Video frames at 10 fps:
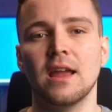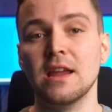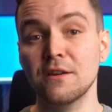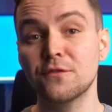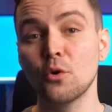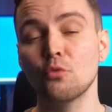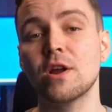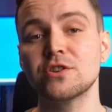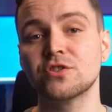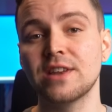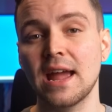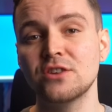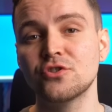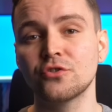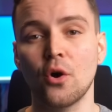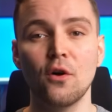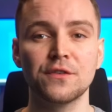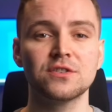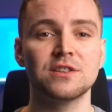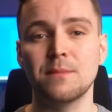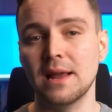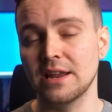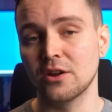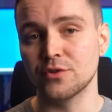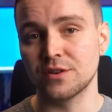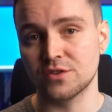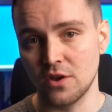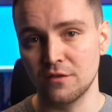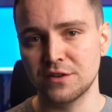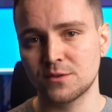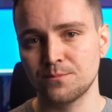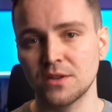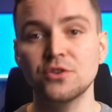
If your registered agent offers this mailing address service,